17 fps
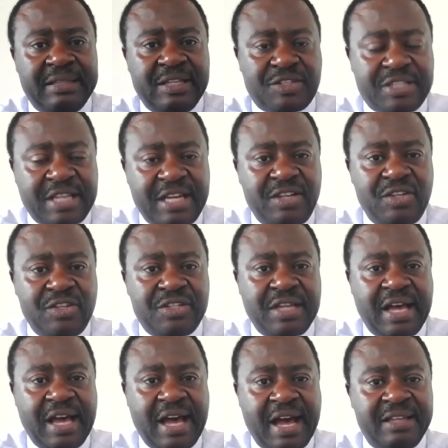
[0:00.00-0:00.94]
the
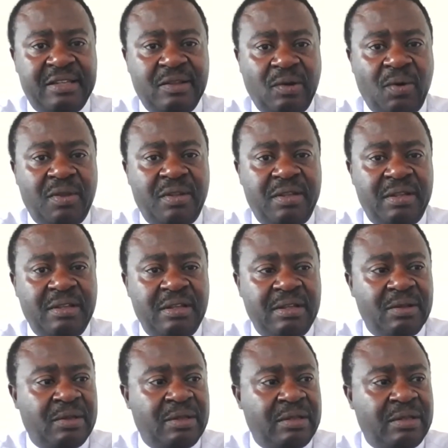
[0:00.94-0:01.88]
studies and all
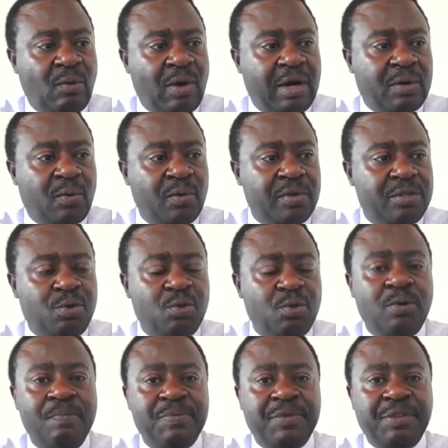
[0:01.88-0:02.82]
the work we
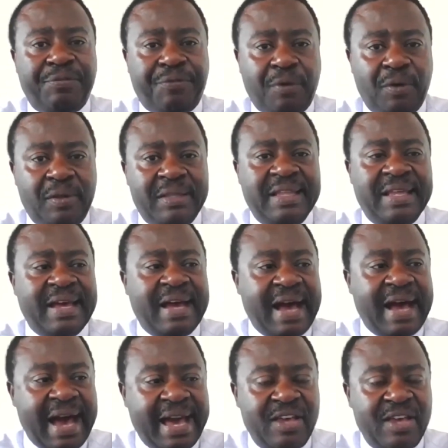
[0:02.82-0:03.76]
do follow the
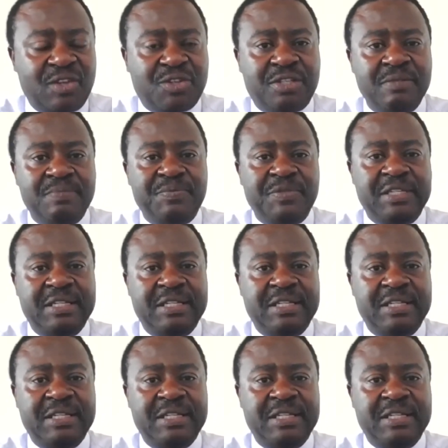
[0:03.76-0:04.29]
highest